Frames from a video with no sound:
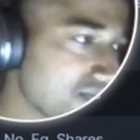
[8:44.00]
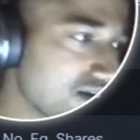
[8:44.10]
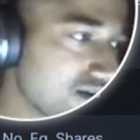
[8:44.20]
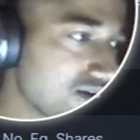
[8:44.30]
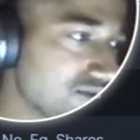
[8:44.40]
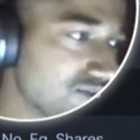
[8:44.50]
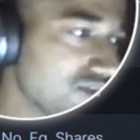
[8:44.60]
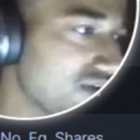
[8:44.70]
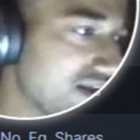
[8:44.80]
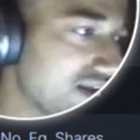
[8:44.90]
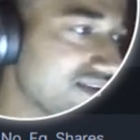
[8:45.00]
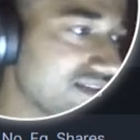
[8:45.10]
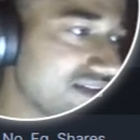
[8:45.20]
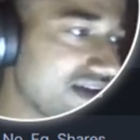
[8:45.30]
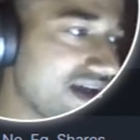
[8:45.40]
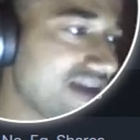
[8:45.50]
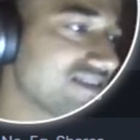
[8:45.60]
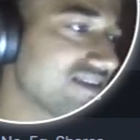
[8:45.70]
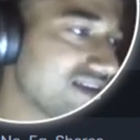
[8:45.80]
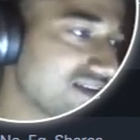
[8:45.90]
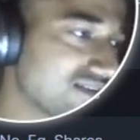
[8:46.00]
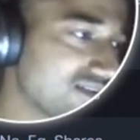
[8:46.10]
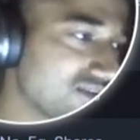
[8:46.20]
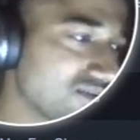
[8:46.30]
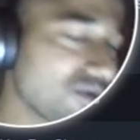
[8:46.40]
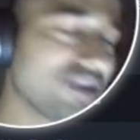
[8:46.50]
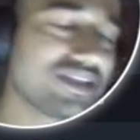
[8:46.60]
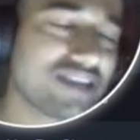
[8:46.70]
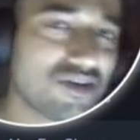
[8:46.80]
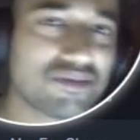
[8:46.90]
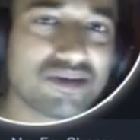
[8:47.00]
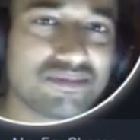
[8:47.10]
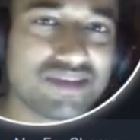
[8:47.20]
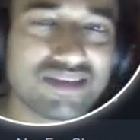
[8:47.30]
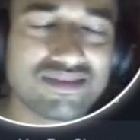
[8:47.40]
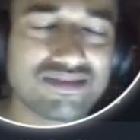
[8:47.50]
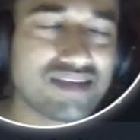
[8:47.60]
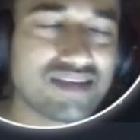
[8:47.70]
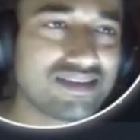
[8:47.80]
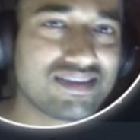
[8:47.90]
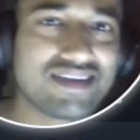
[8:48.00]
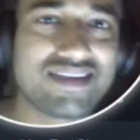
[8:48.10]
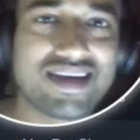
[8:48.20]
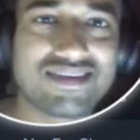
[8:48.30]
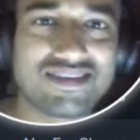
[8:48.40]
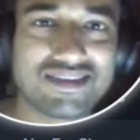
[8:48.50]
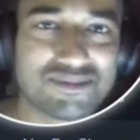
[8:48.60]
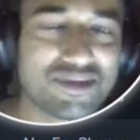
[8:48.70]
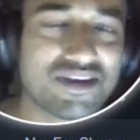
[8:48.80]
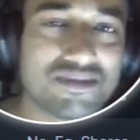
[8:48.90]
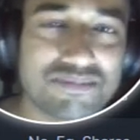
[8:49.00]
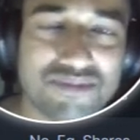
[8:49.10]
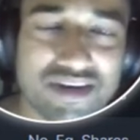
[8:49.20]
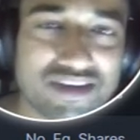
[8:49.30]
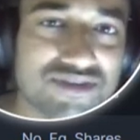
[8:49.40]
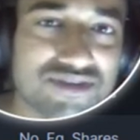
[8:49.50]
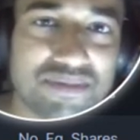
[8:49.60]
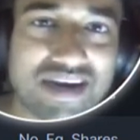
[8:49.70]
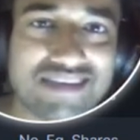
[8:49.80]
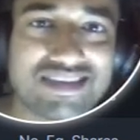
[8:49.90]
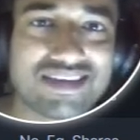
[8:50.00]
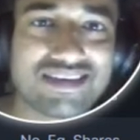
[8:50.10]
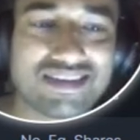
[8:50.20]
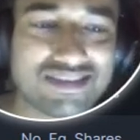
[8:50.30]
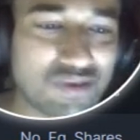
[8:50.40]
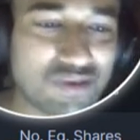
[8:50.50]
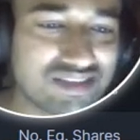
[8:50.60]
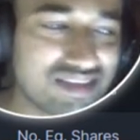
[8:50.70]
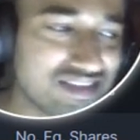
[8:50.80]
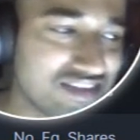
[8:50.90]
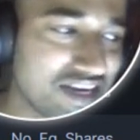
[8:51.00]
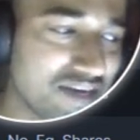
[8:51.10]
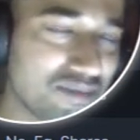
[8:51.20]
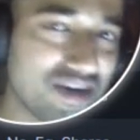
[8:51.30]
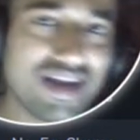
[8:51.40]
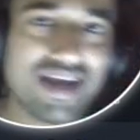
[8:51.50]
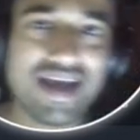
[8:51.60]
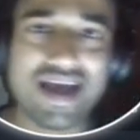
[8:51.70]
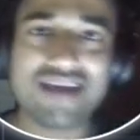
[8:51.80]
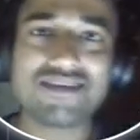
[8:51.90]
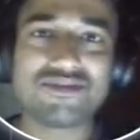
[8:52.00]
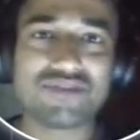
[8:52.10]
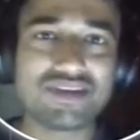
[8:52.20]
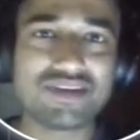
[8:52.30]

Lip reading: Jio and Airtel, they had said that all the telecom companies had said that this predatory pricing is not sustainable, and we